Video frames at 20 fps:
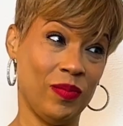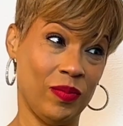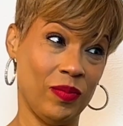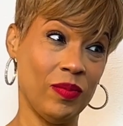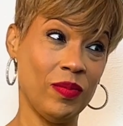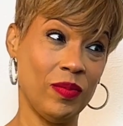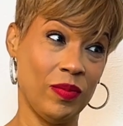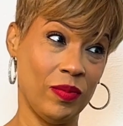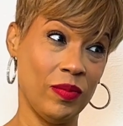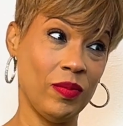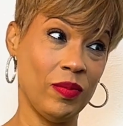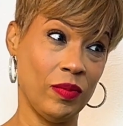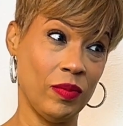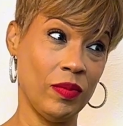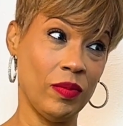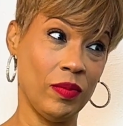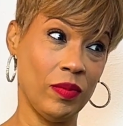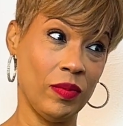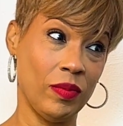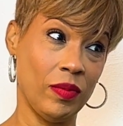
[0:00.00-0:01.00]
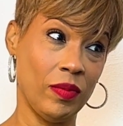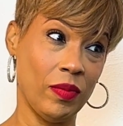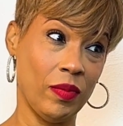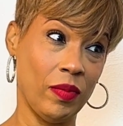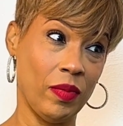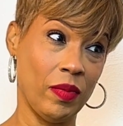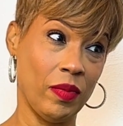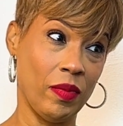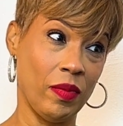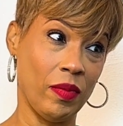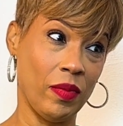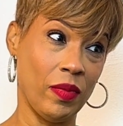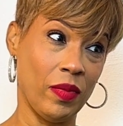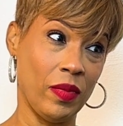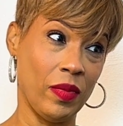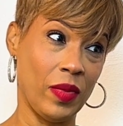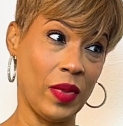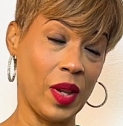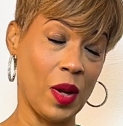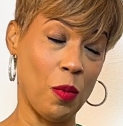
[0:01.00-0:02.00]
you don't have a relationship with me, so you don't
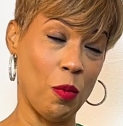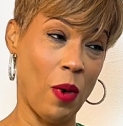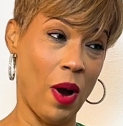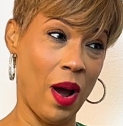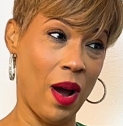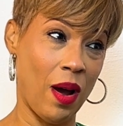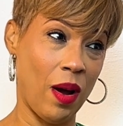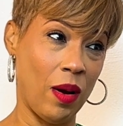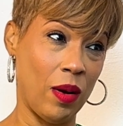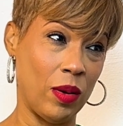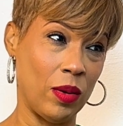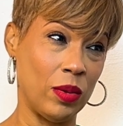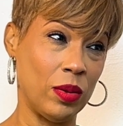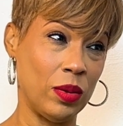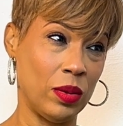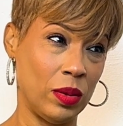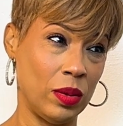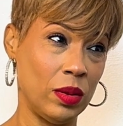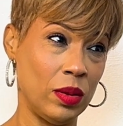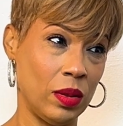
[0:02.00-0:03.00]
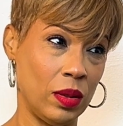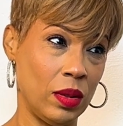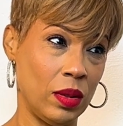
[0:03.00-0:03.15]
know. And that's what I was trying to